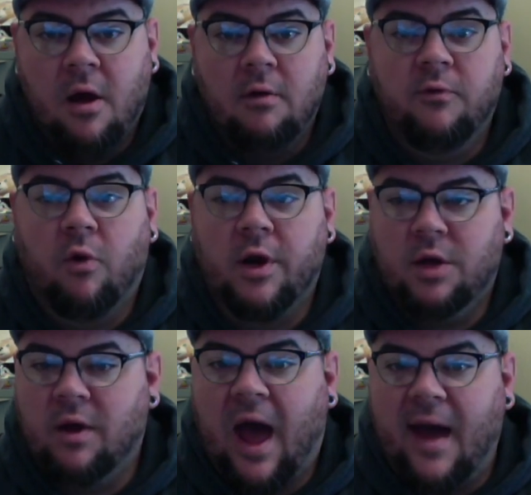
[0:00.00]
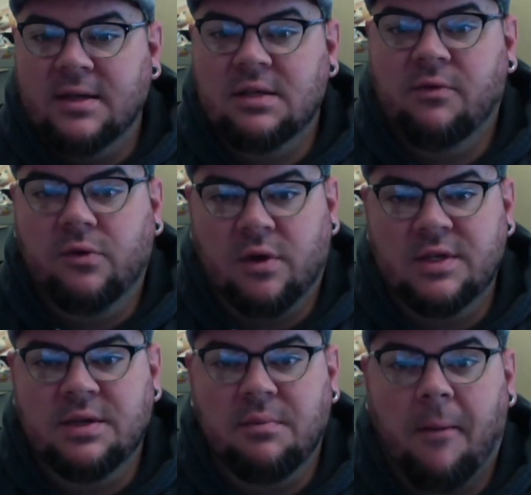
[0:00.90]
for you guys, for
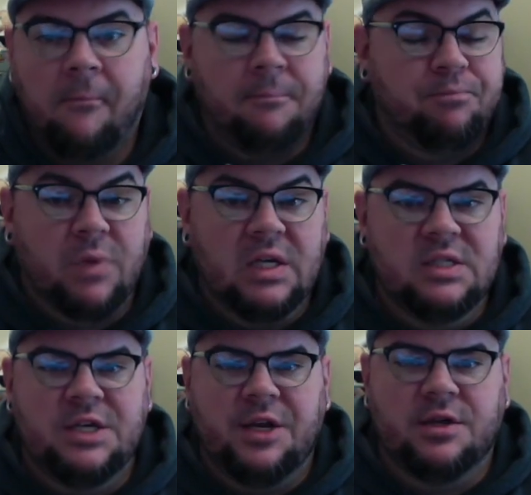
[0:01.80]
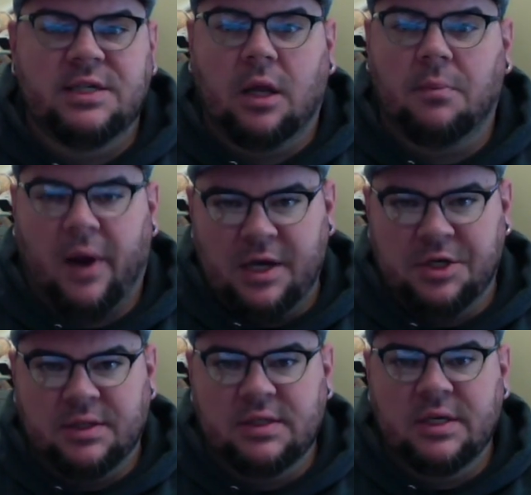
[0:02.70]
some senior
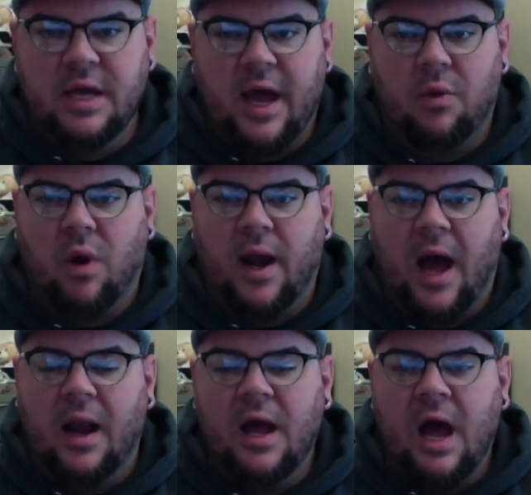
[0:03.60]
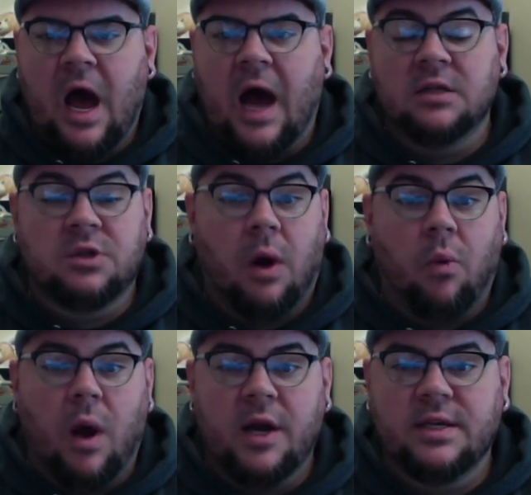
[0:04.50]
celebrations and whatnot. So I
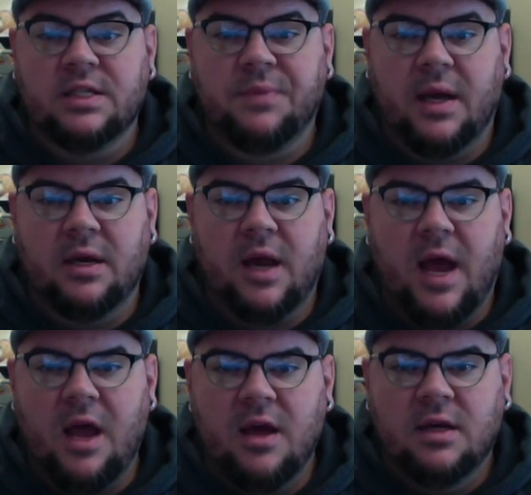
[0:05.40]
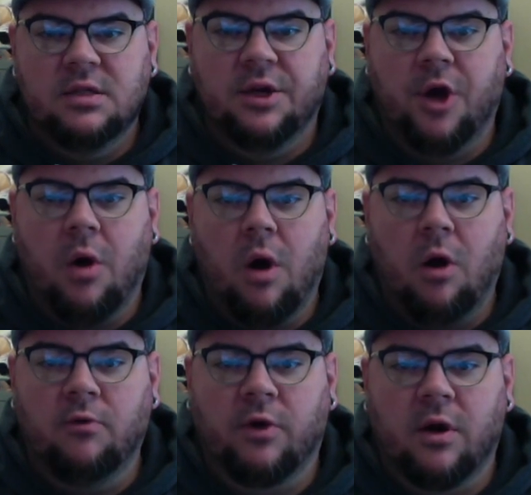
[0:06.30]
wanted to spend today to go
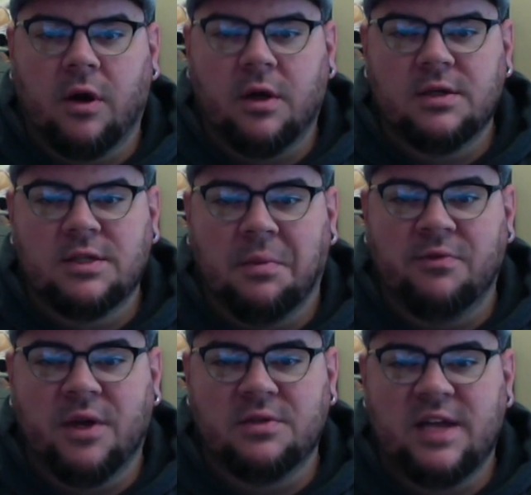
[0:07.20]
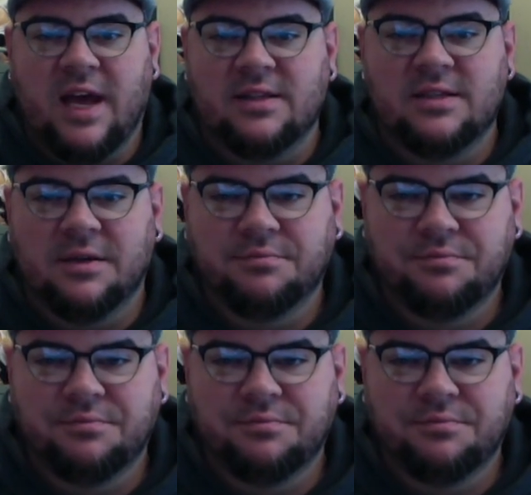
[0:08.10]
over some of those dates.